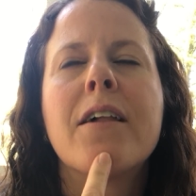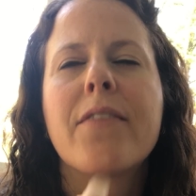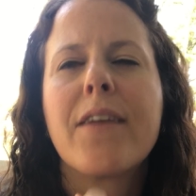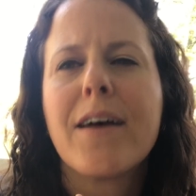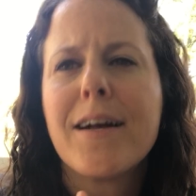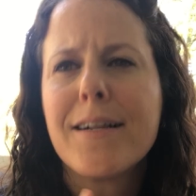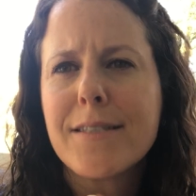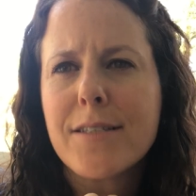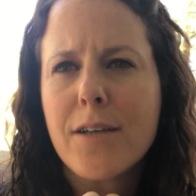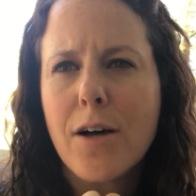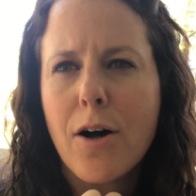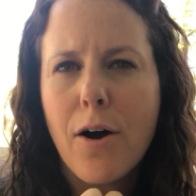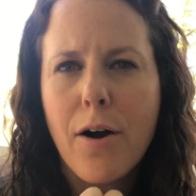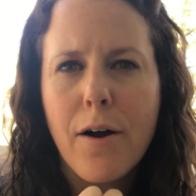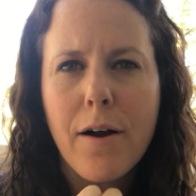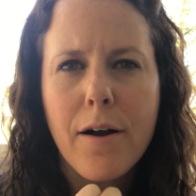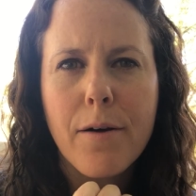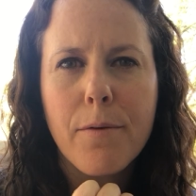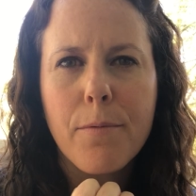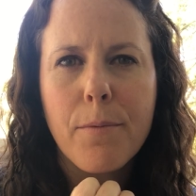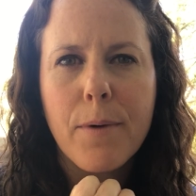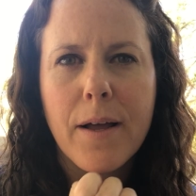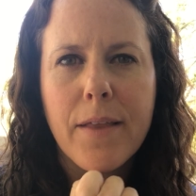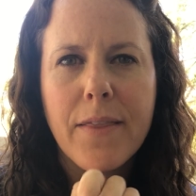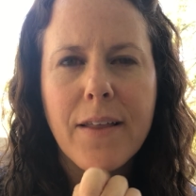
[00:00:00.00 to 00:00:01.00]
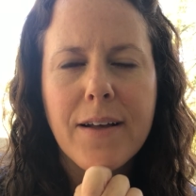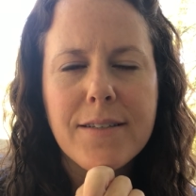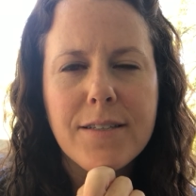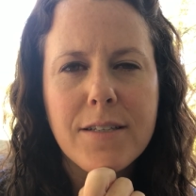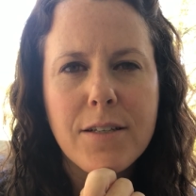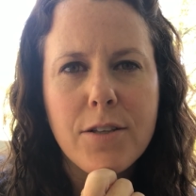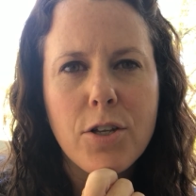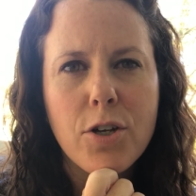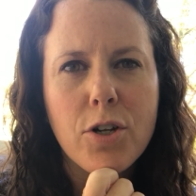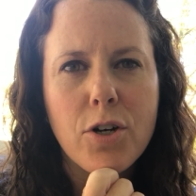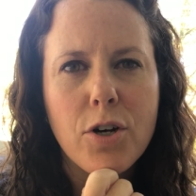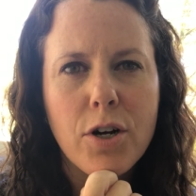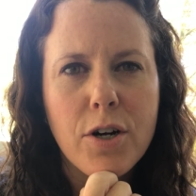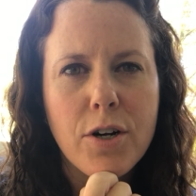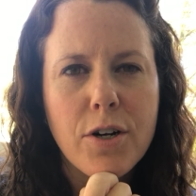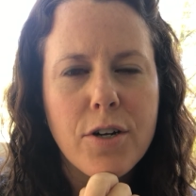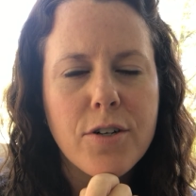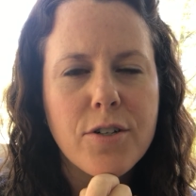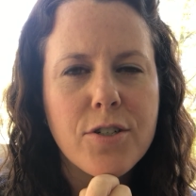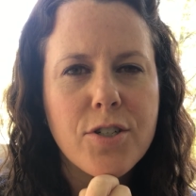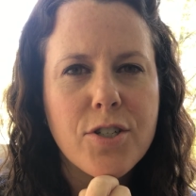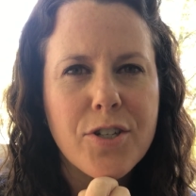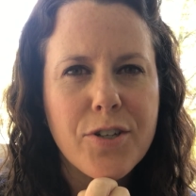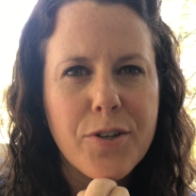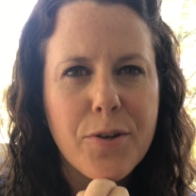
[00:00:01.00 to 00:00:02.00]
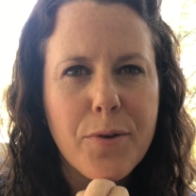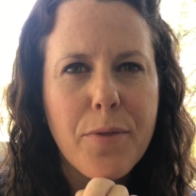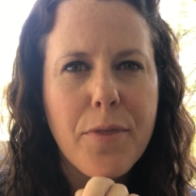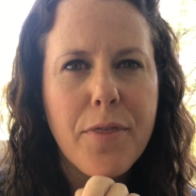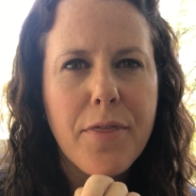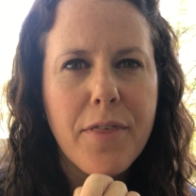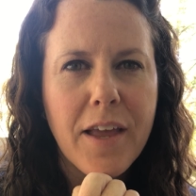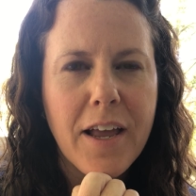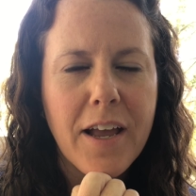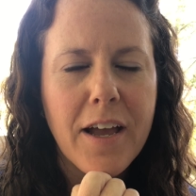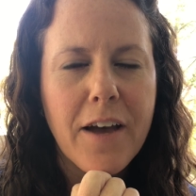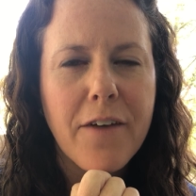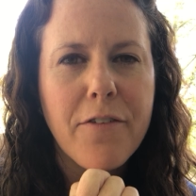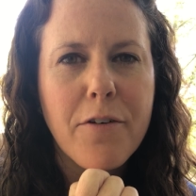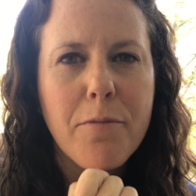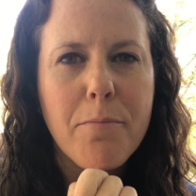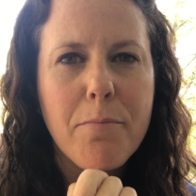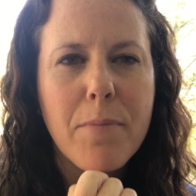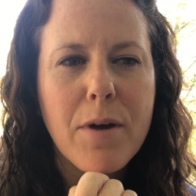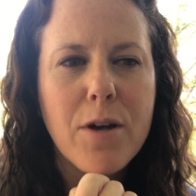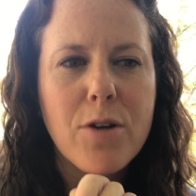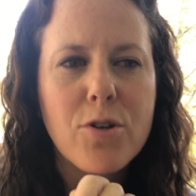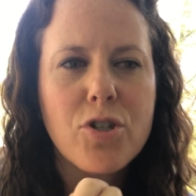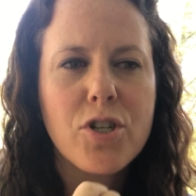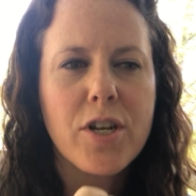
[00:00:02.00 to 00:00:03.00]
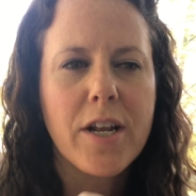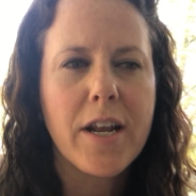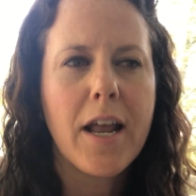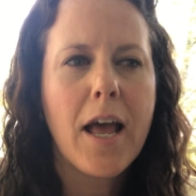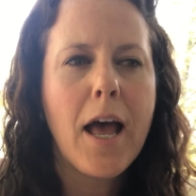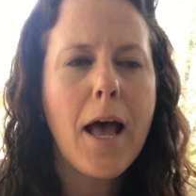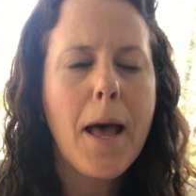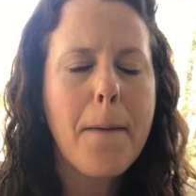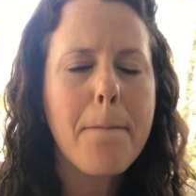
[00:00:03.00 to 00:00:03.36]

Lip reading: That's a hard one. That's a little harder to think of a motion.